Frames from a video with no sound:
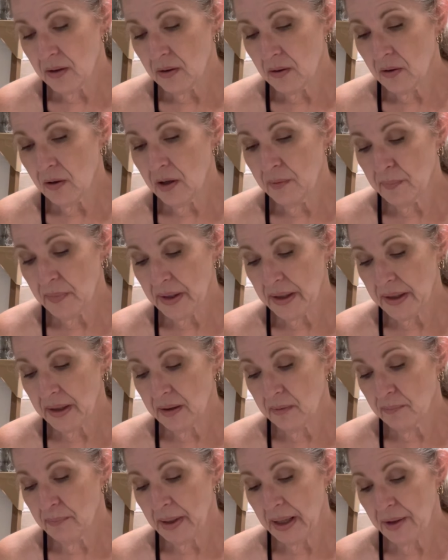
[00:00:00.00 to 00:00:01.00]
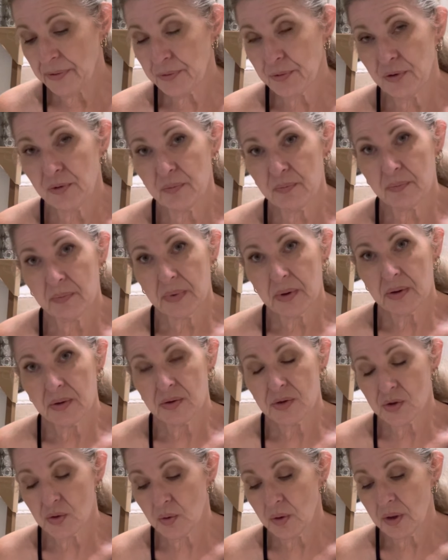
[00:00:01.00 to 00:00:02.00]
on my bathroom
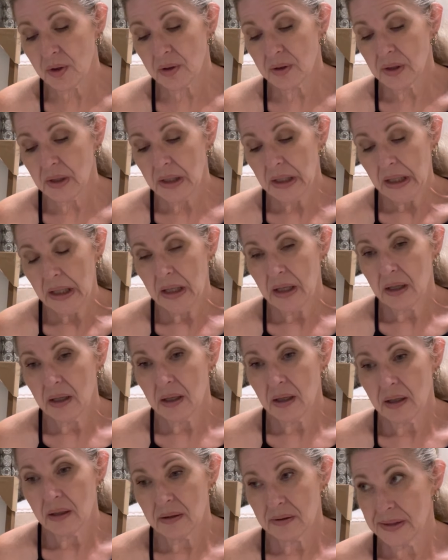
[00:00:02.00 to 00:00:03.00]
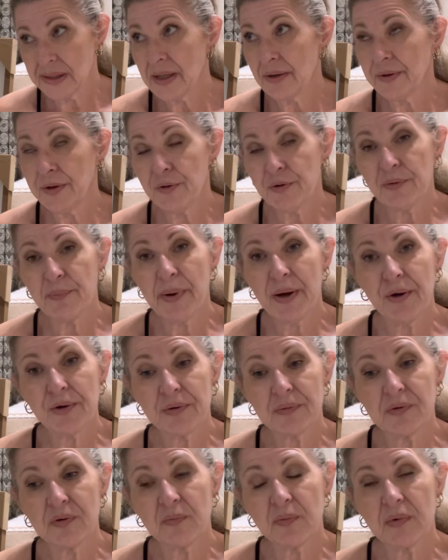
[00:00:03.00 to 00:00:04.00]
door down here in the powder
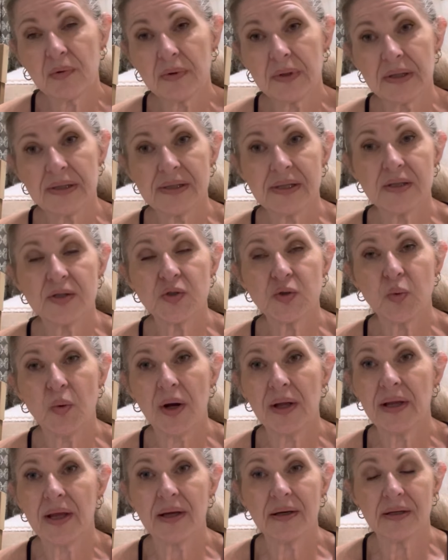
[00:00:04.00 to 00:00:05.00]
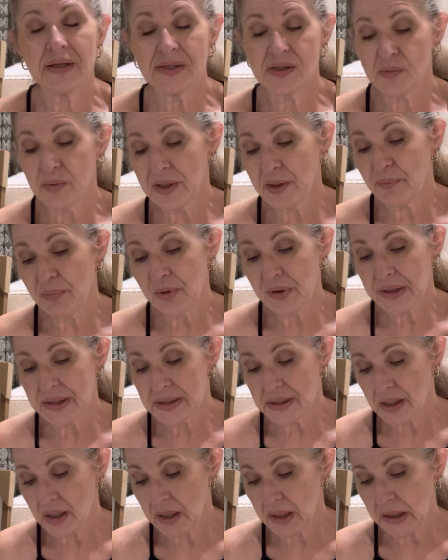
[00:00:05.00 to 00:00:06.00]
room. It says toilette. It's a really pretty
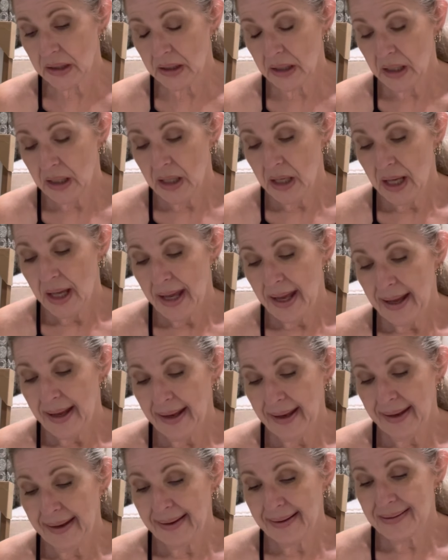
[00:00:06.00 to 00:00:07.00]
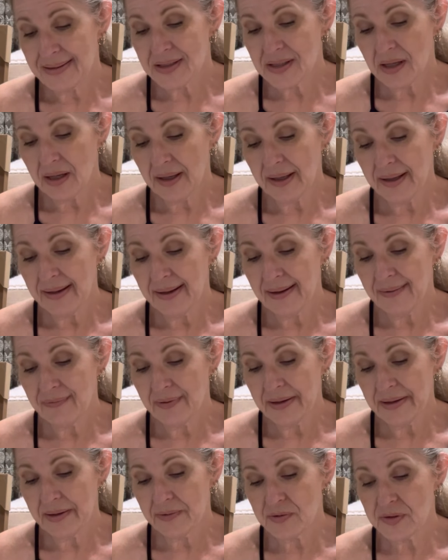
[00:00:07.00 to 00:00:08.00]
sign. And I have
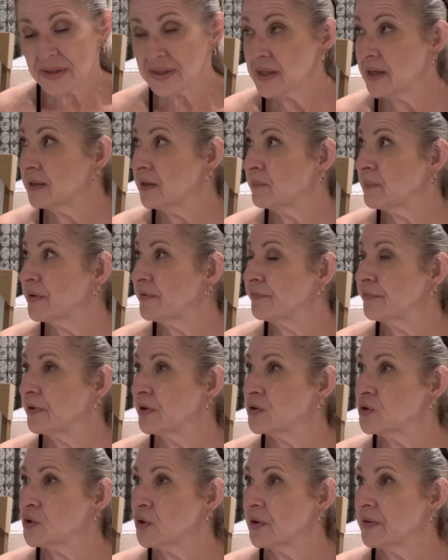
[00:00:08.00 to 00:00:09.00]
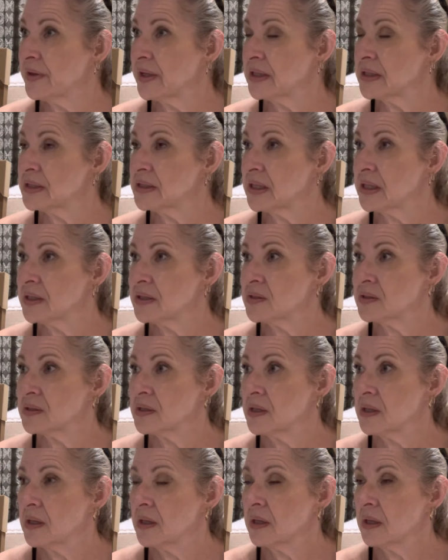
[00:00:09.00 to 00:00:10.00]
another sign on my front door that says
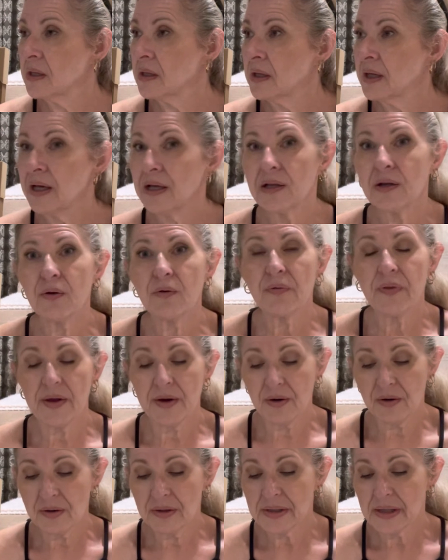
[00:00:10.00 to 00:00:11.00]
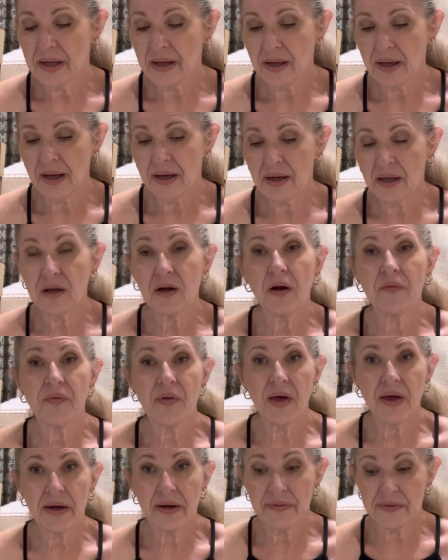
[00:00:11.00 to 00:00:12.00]
hello there. And I got
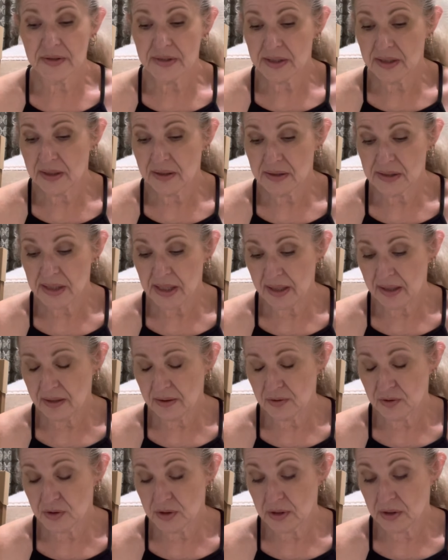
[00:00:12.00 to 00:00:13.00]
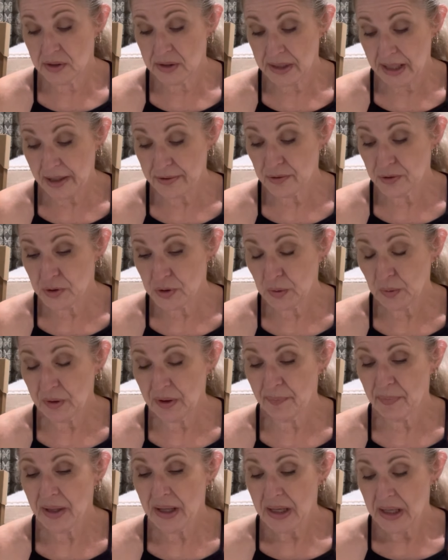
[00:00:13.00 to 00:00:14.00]
that at the Tattered
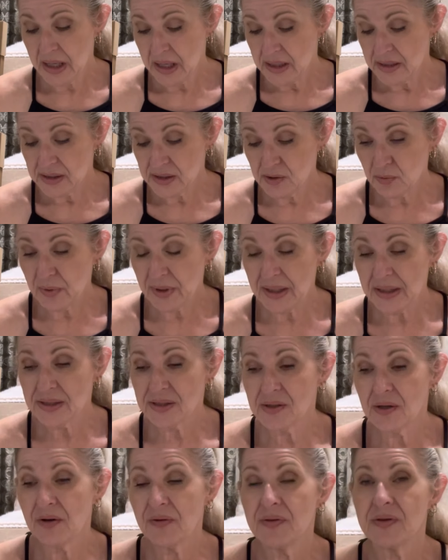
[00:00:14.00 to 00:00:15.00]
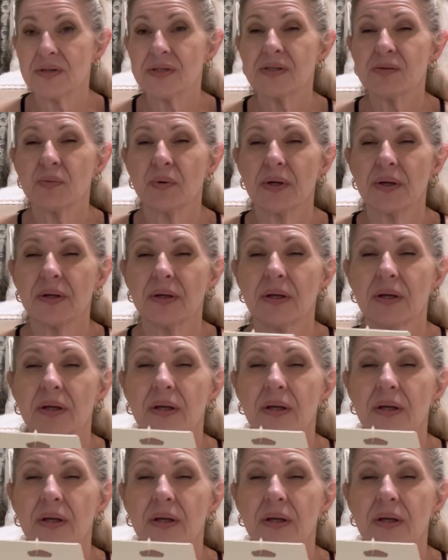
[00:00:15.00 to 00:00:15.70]
Tulip. So when I saw this one